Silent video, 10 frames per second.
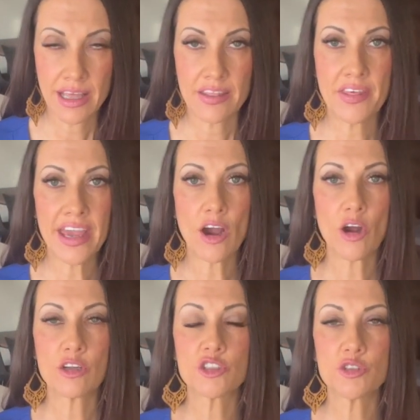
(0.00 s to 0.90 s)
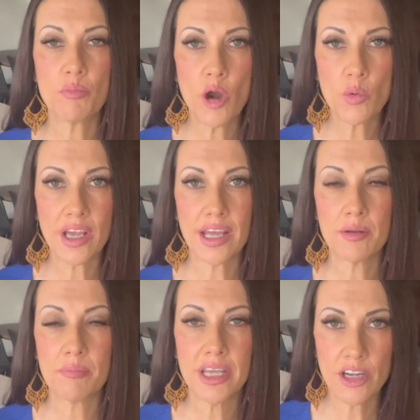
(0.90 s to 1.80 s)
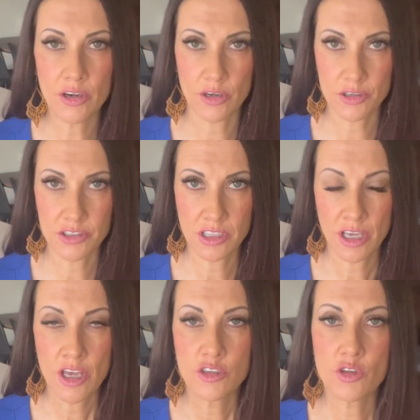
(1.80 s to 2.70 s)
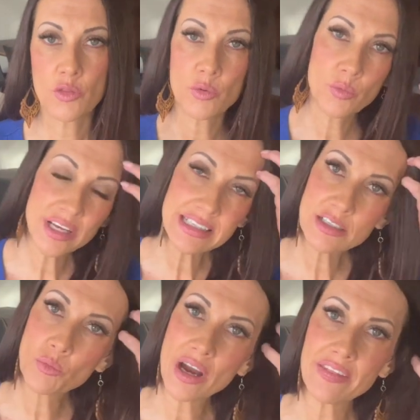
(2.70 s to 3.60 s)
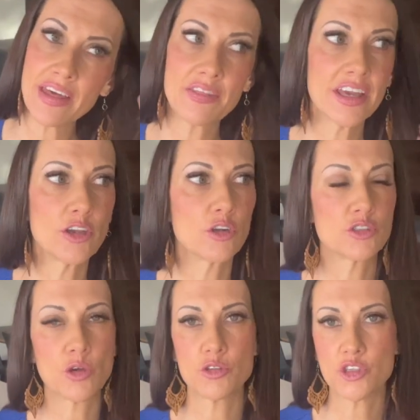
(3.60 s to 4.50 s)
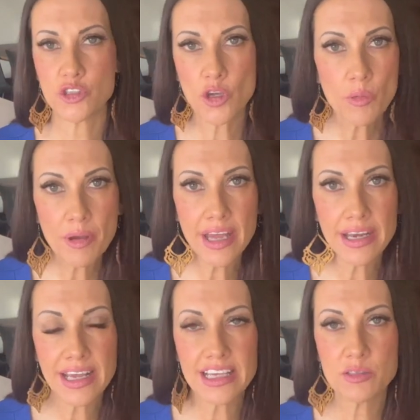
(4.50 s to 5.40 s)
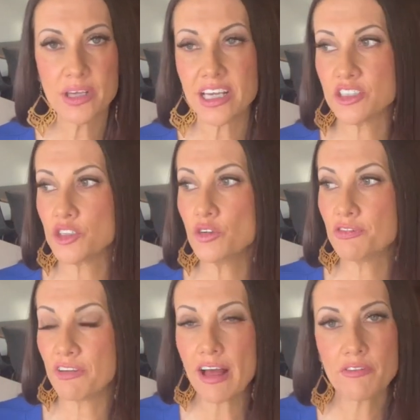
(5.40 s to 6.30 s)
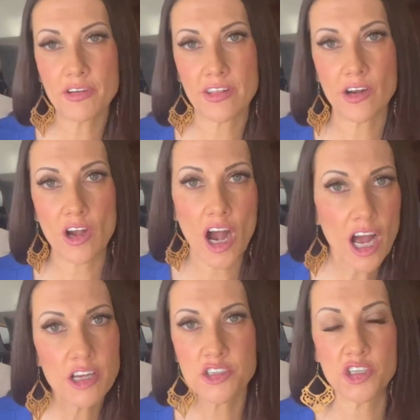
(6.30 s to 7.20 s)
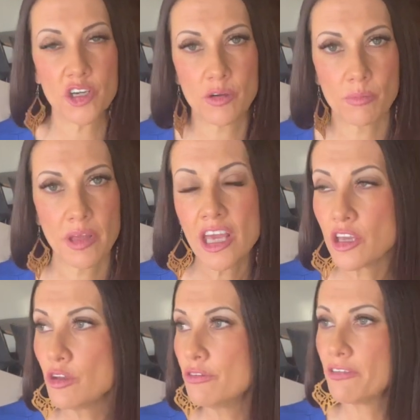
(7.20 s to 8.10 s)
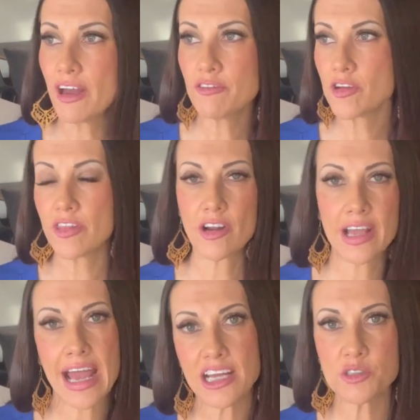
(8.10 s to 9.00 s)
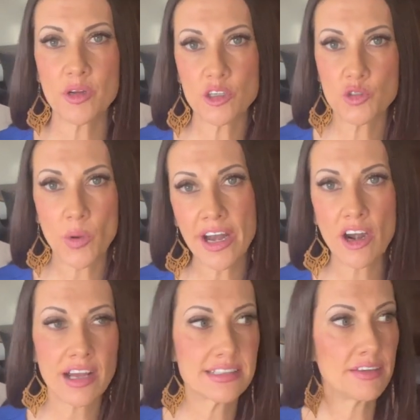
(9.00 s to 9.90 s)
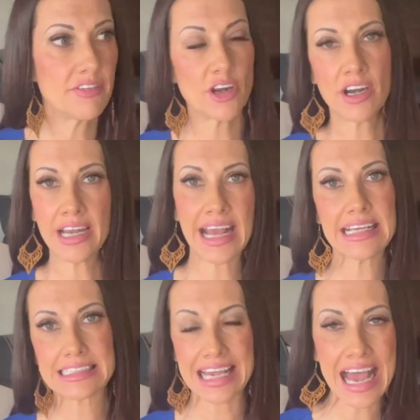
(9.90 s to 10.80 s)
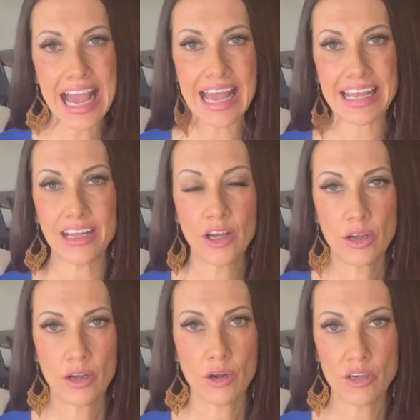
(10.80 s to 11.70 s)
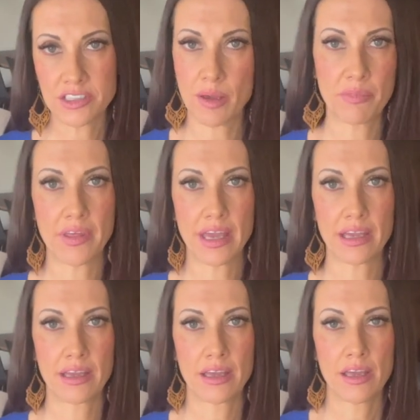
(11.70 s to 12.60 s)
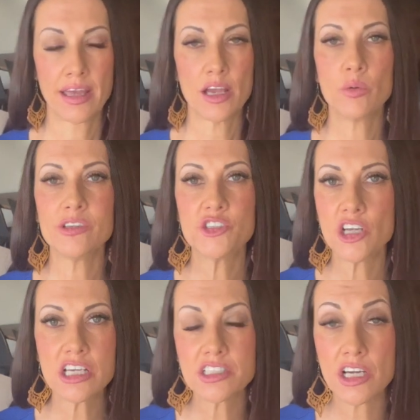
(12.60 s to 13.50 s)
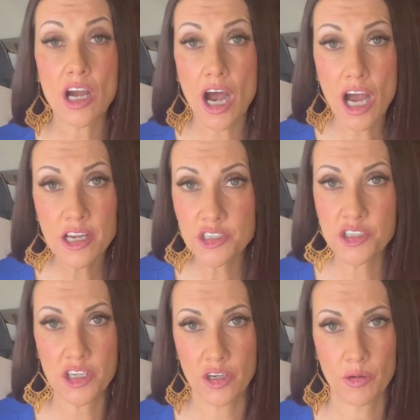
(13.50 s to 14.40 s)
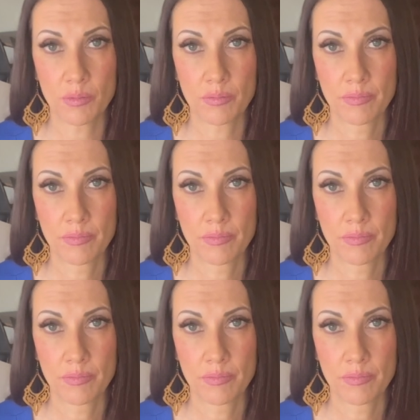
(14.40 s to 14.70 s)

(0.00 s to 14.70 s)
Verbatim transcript: They are smoke and mirrors. So the reason why they think you're so stupid is because you fell for their costume. You fell for their cashmere sweater as if they're a nice guy or something. It was just a costume.